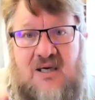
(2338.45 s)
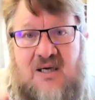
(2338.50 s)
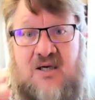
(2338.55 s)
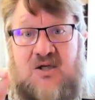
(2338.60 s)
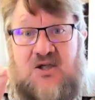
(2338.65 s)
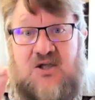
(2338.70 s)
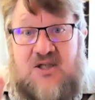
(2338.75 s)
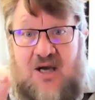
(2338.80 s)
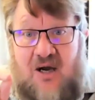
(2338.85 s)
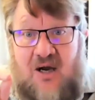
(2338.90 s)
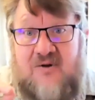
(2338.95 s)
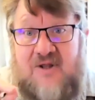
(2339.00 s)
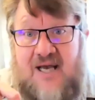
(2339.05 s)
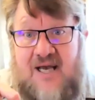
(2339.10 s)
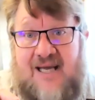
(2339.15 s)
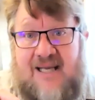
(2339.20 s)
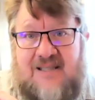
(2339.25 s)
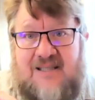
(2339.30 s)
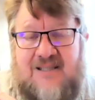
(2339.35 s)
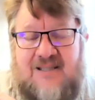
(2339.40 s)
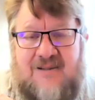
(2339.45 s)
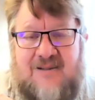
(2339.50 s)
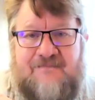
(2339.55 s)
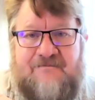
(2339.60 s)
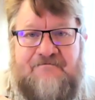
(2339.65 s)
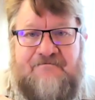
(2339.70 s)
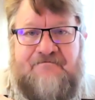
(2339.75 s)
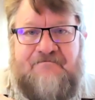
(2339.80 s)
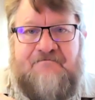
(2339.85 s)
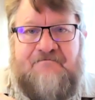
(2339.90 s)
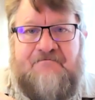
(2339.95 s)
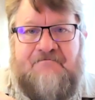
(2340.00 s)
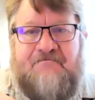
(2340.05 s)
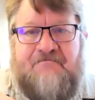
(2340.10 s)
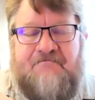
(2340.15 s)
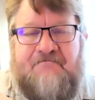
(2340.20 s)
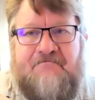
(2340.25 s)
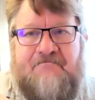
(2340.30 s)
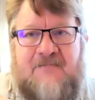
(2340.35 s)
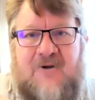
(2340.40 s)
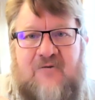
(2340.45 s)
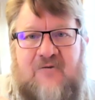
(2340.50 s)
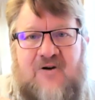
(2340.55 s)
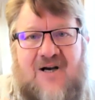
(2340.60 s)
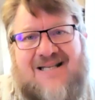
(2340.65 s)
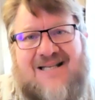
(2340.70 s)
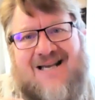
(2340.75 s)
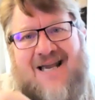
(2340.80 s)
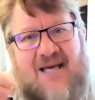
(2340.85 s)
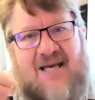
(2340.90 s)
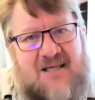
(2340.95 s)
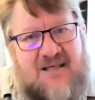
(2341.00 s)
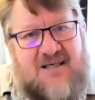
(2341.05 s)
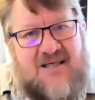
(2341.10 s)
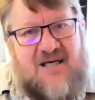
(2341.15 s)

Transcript: So that, if I take it